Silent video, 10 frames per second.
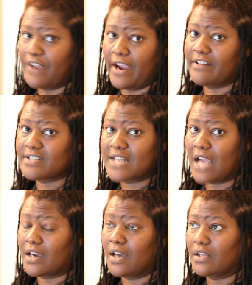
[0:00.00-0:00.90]
your hair is
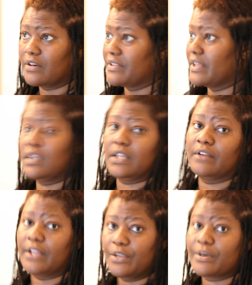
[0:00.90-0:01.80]
not colored, then
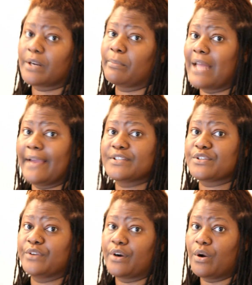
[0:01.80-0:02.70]
clearly you can apply it
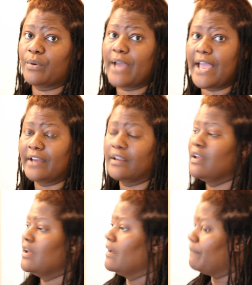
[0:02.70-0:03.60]
to your whole head.
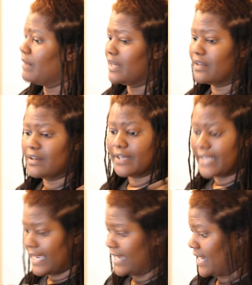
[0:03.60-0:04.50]
But
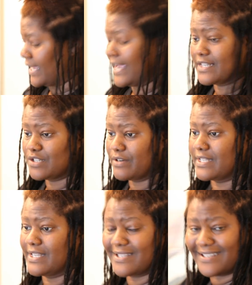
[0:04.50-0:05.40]
again, I can't
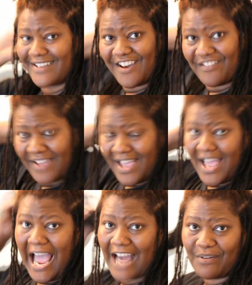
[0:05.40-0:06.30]
stress this enough.
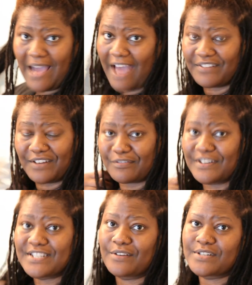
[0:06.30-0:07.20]
I don't have enough
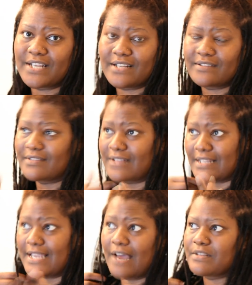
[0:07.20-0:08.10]
research
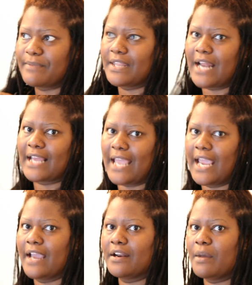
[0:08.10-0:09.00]
that tells me that I
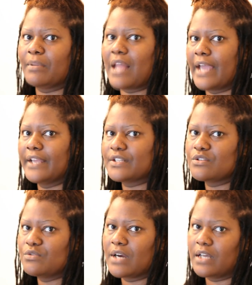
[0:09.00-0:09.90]
can apply it
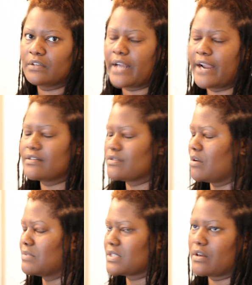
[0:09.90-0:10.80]
to colored hair, so
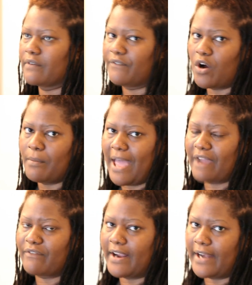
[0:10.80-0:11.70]
I'm just going to fall back right